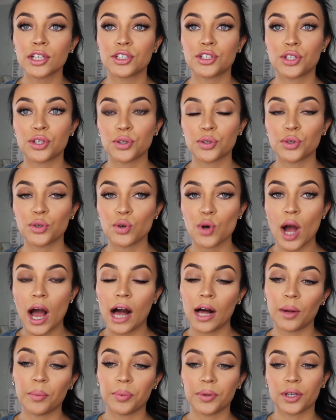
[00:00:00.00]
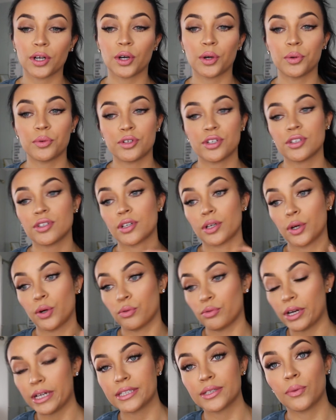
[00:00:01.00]
to help, you know, just
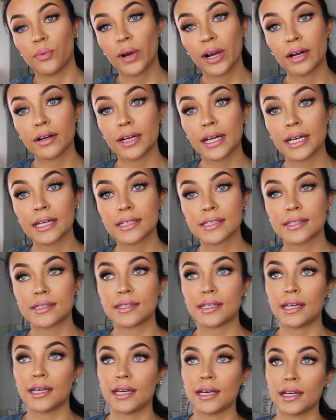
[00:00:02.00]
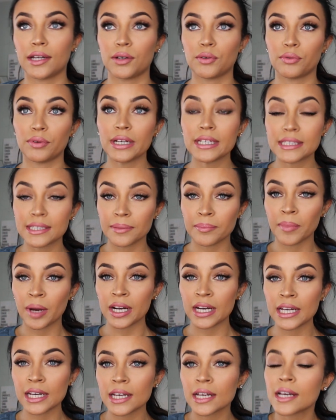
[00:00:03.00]
raise awareness and raise some
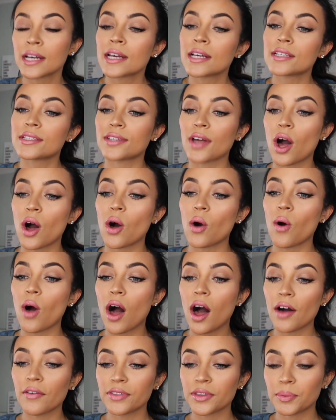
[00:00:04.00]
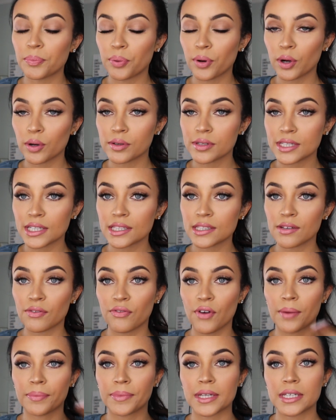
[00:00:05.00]
money. So all the proceeds
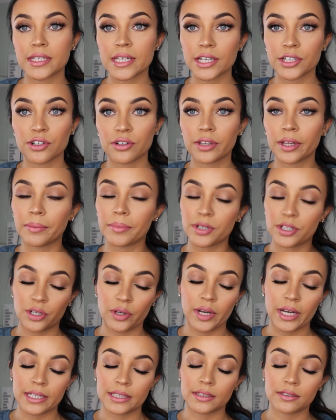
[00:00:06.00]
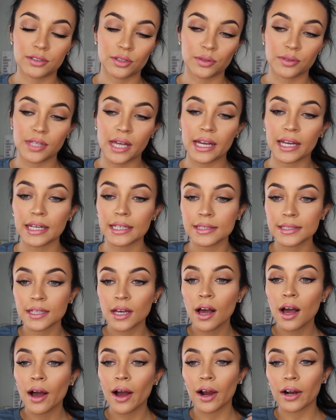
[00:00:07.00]
from this t-shirt that I'm gonna show you guys in two seconds
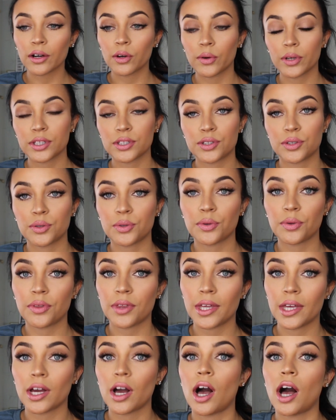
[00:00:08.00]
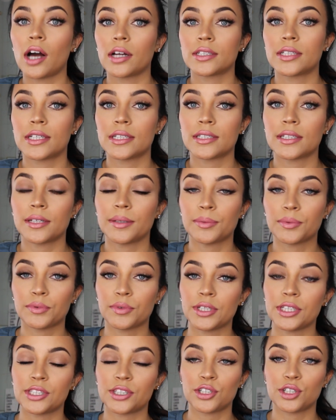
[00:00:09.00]
are going to the Autism
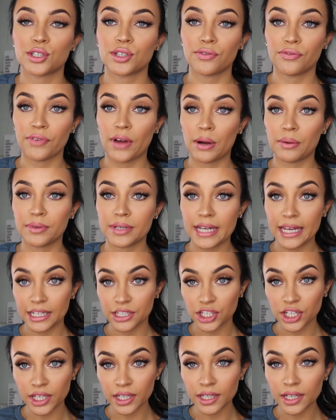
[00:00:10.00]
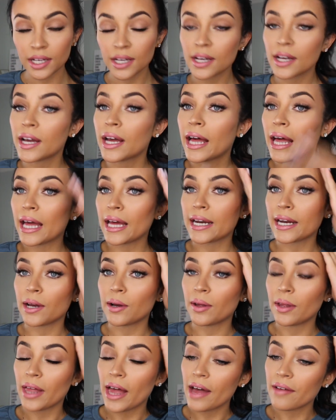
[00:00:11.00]
Research Foundation. And
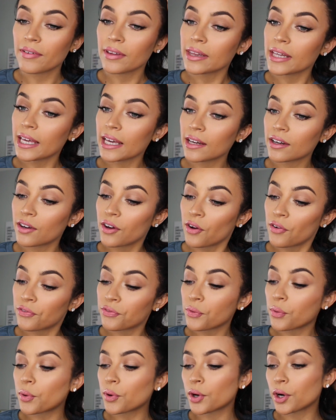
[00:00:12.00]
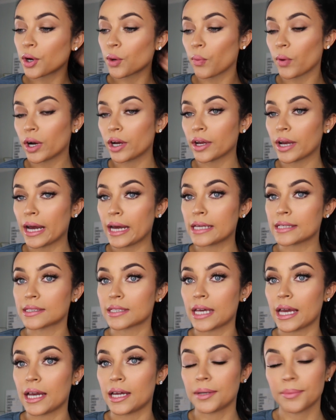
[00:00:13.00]
I'll have a link for where you guys
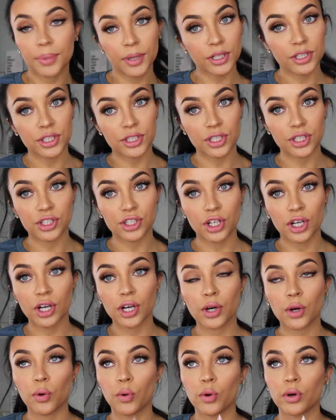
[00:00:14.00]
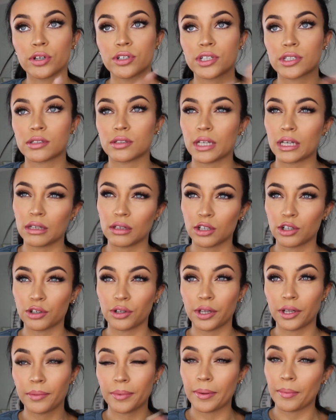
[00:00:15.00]
can purchase a shirt or just like learn
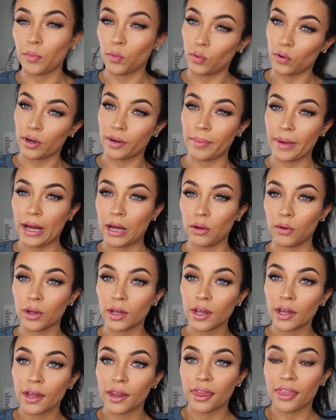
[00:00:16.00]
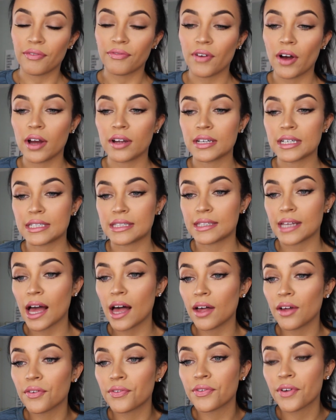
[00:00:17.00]
a little bit more about the fund
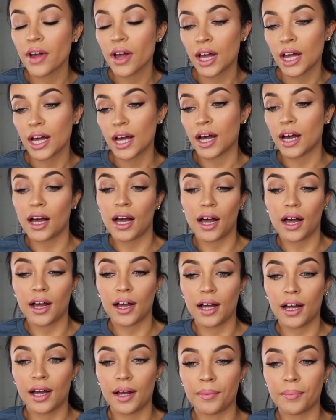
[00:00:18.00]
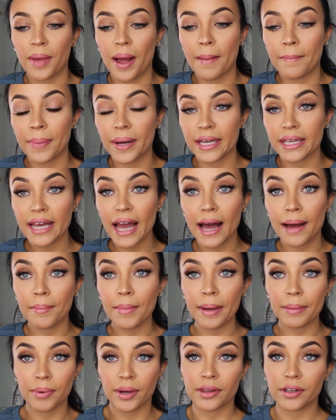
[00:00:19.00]
itself. Um, but yeah,
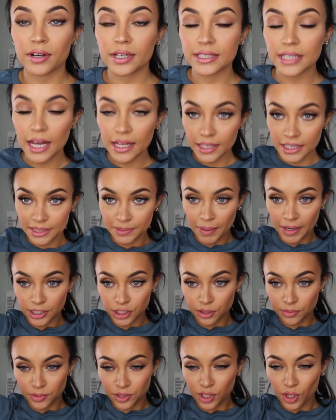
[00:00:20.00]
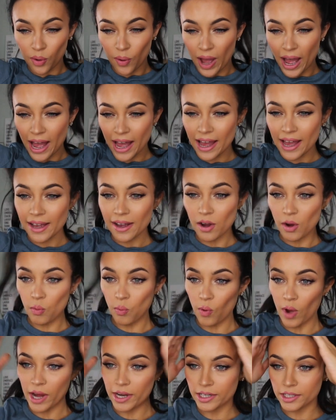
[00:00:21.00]
my brother is on the spectrum, so I
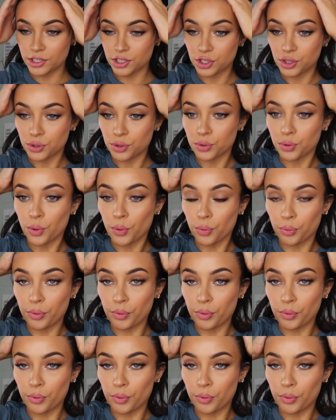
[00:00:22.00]
wanted to